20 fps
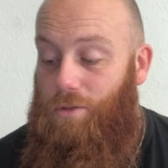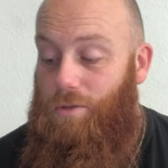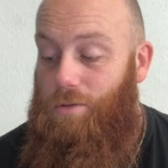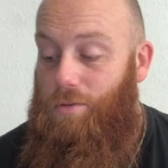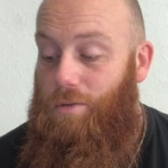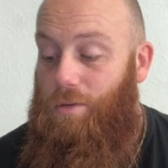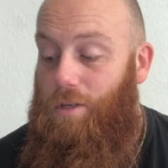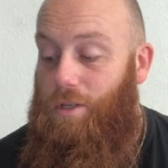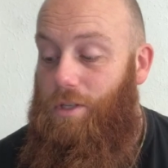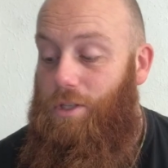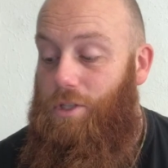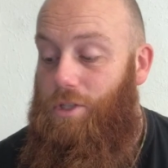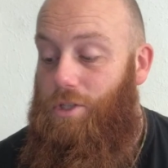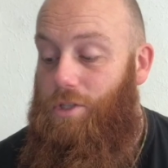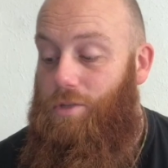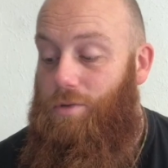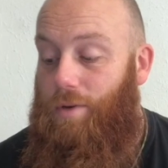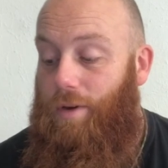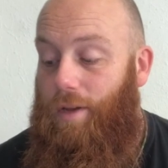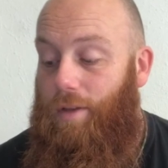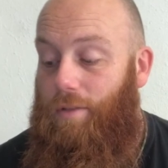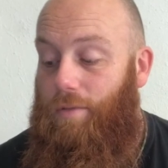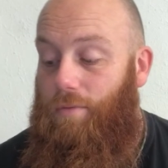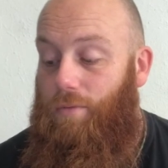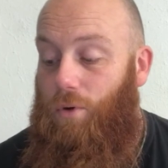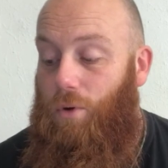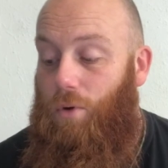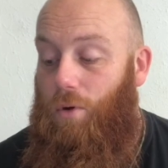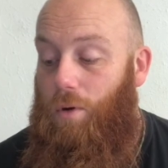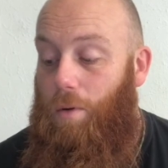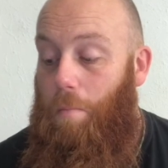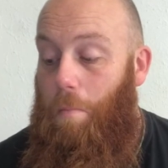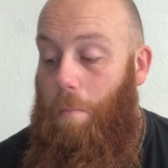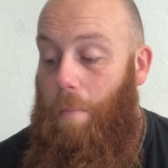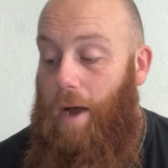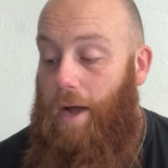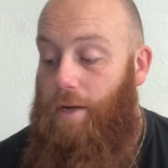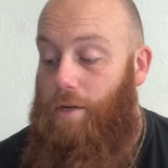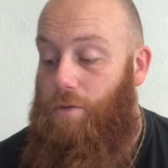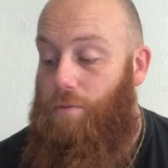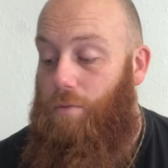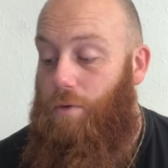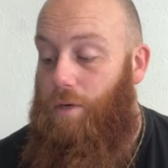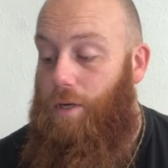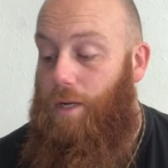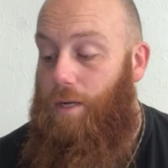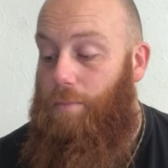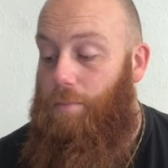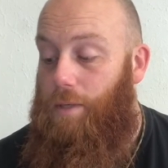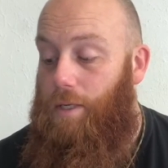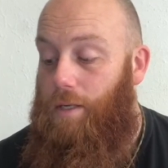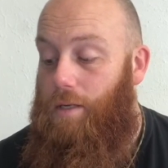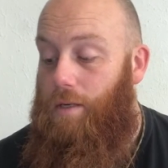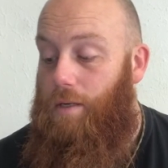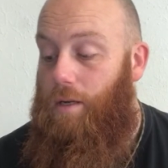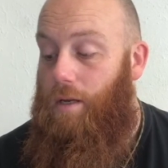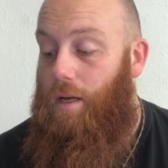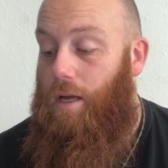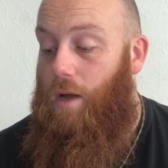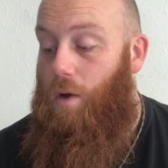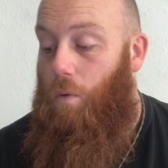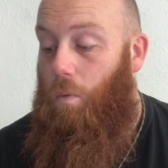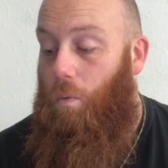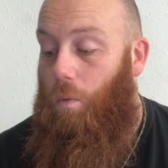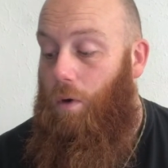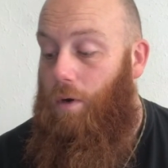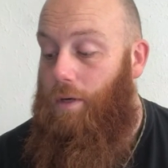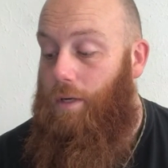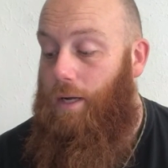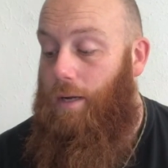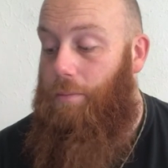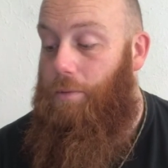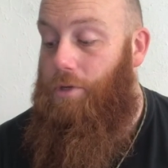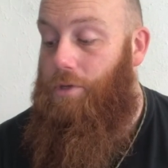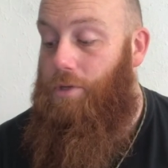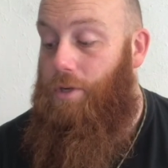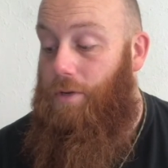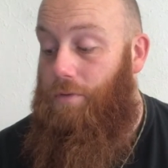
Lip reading: 2, strength 4, -1 AP, 1 damage.